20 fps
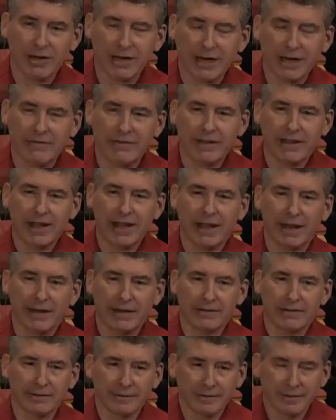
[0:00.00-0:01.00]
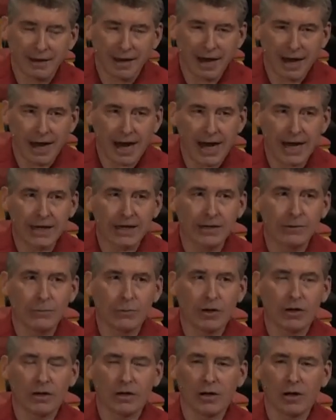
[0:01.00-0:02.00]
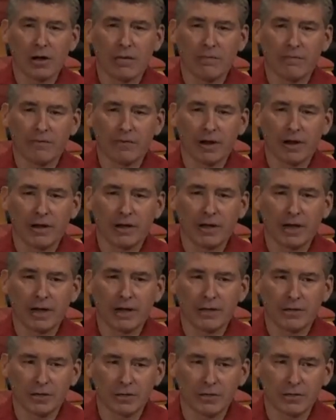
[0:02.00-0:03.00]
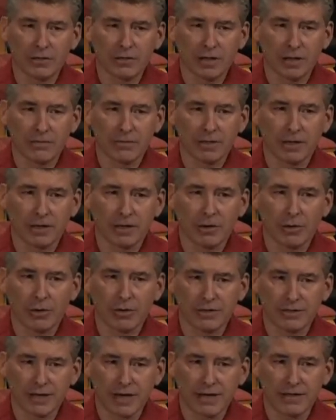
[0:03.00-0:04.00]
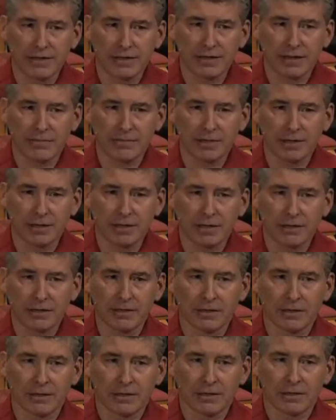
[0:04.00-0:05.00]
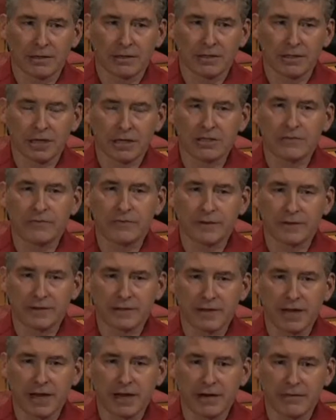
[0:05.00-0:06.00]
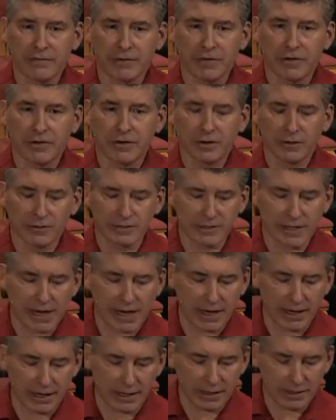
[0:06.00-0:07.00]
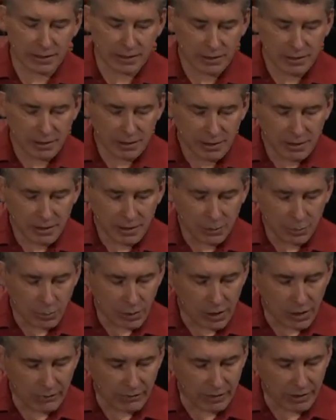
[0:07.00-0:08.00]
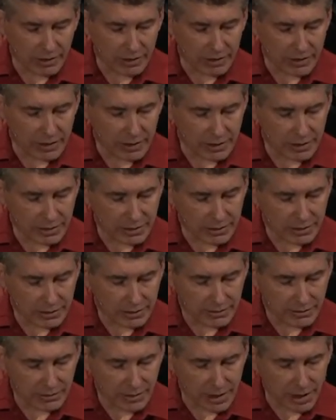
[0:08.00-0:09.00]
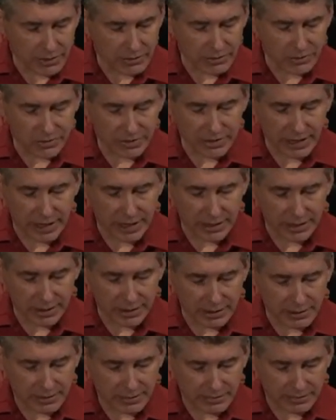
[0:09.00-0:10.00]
Even then, I didn't want to go up front and do something or say something just for the sake of doing or saying it when I really didn't understand it.